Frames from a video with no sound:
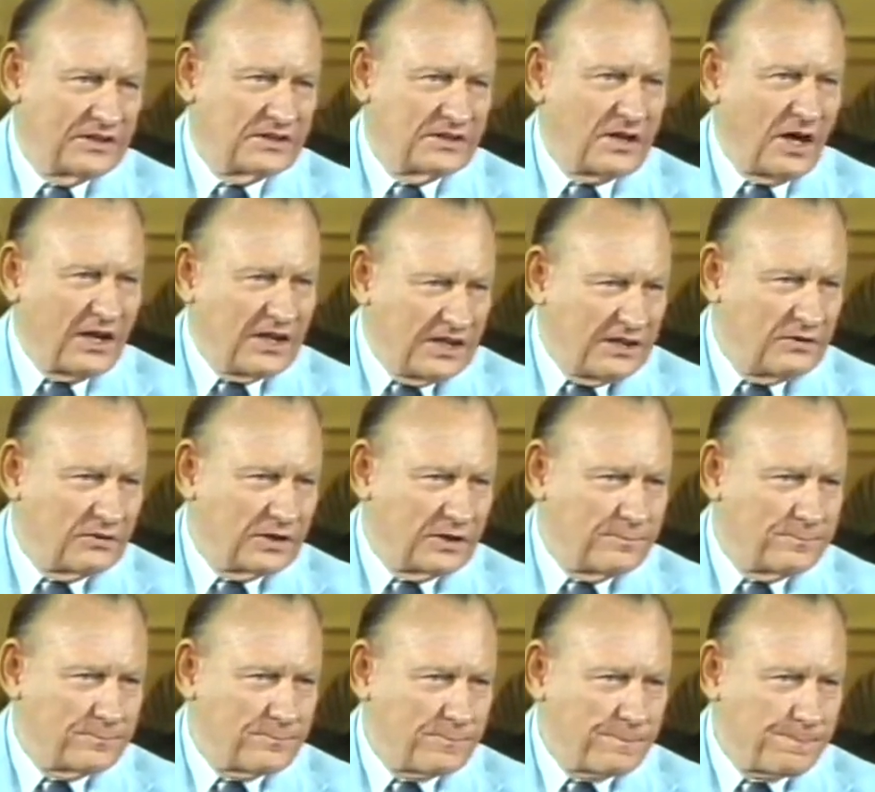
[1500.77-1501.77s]
God healed him.
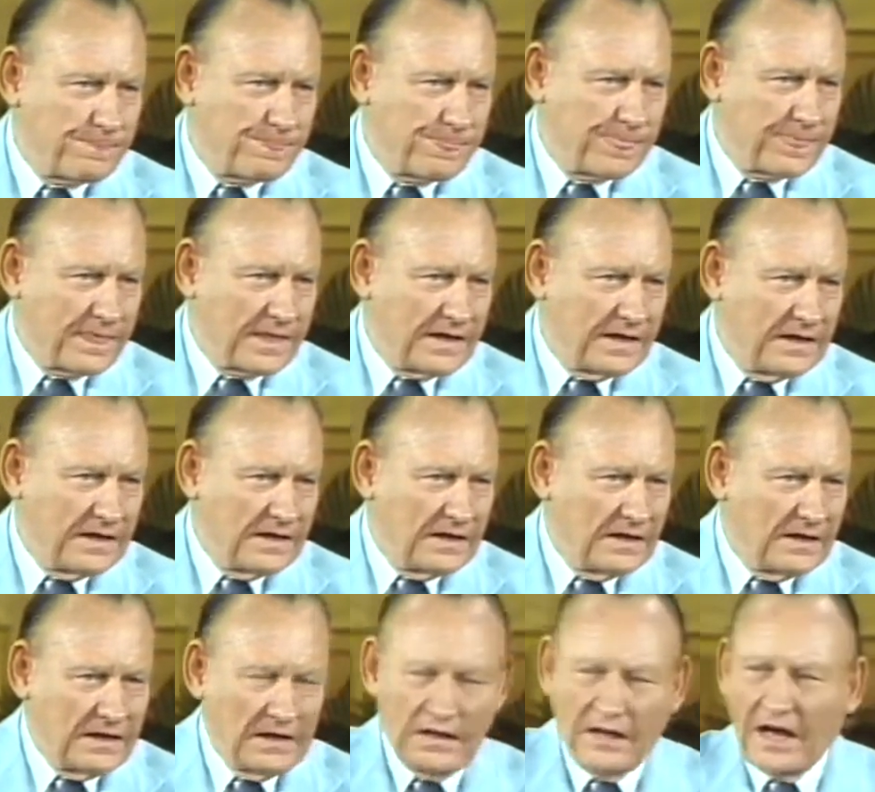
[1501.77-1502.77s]

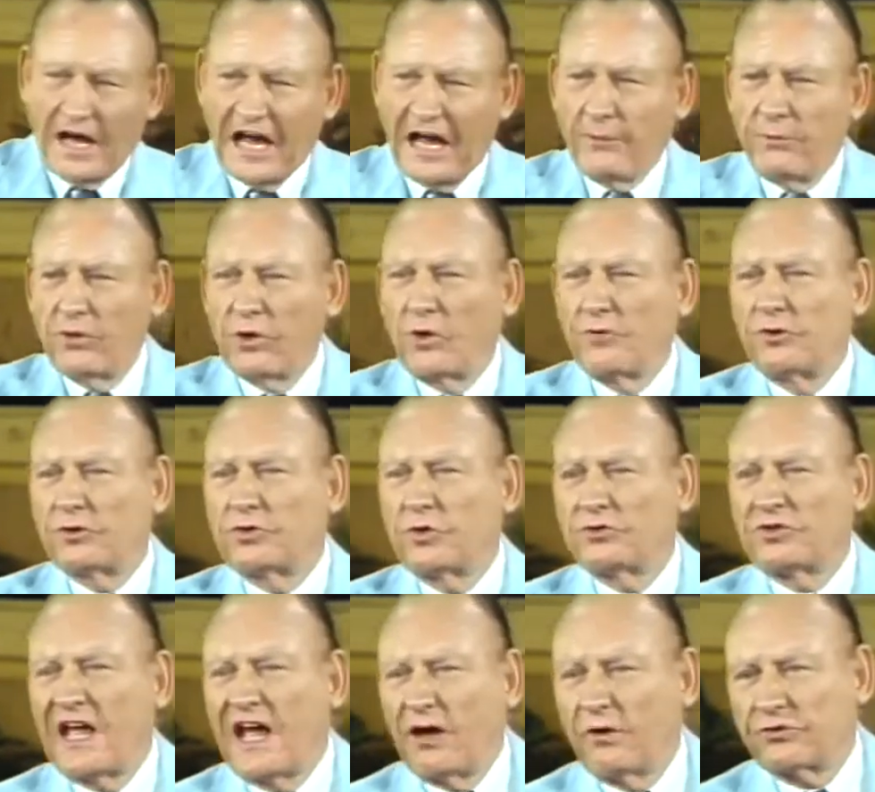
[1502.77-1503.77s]
I went over to
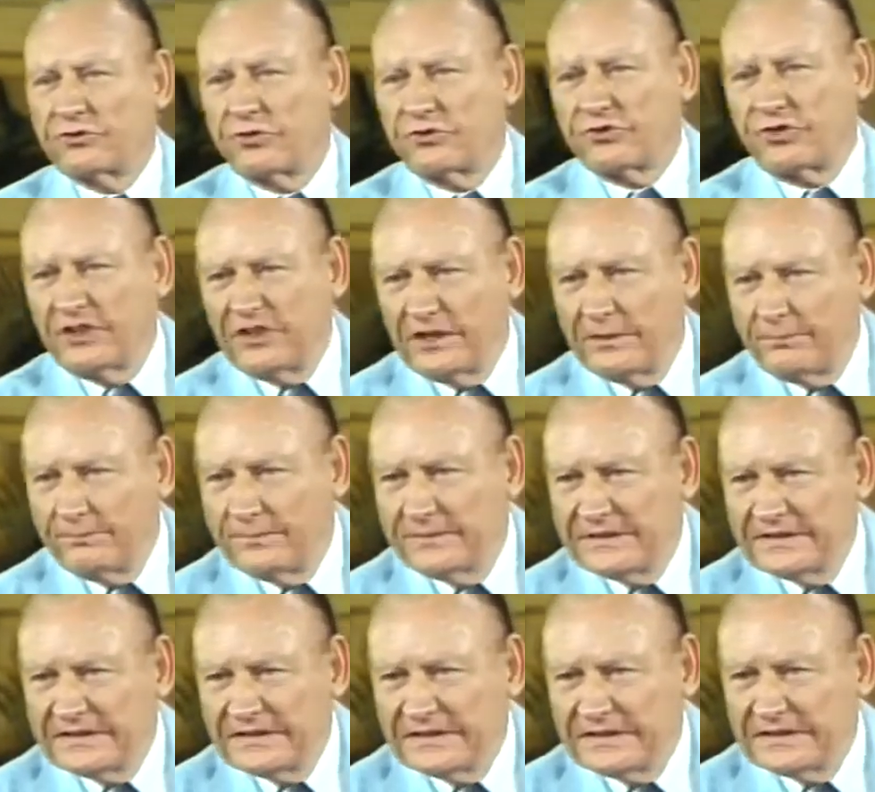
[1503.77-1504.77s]
his house to see him.
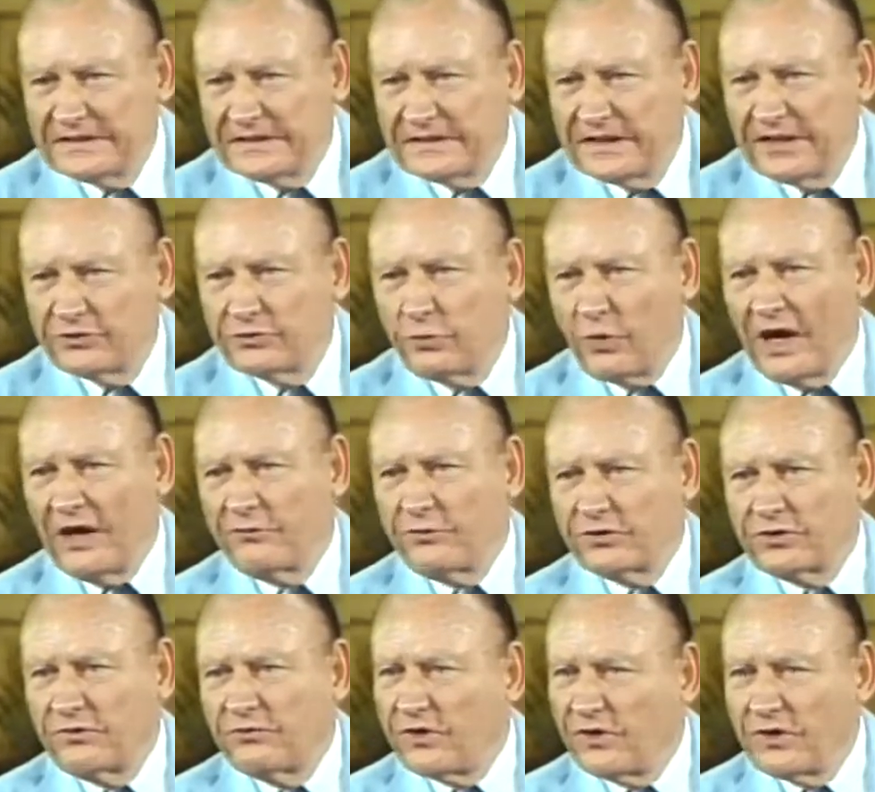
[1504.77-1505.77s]
His wife
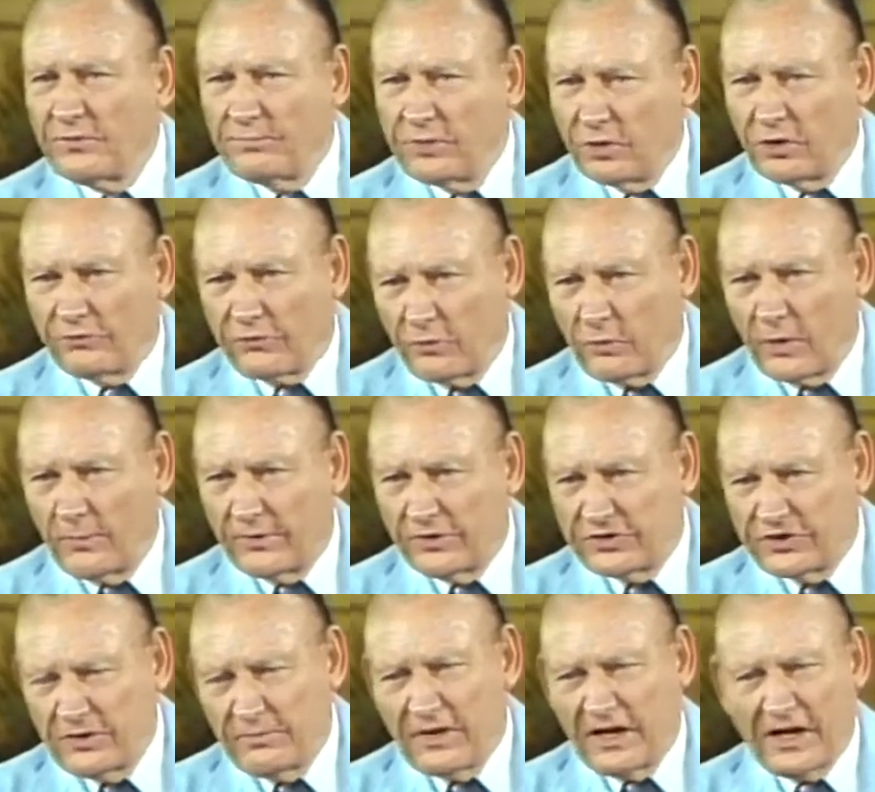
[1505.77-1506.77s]
was a very beautiful woman.
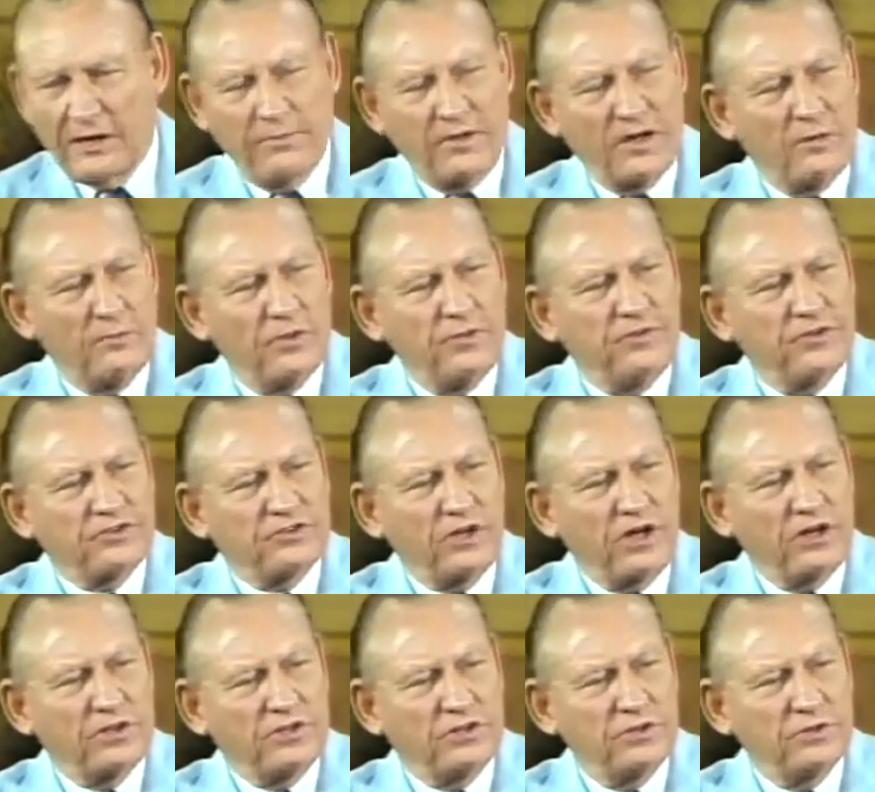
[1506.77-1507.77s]
She might have been a movie
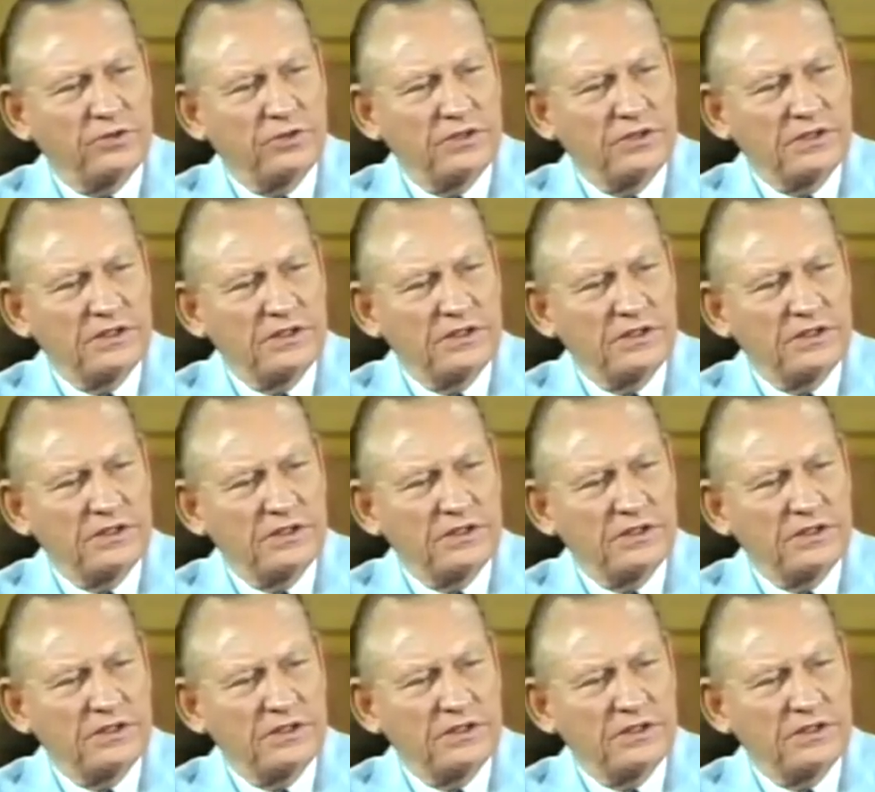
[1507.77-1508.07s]
star, too.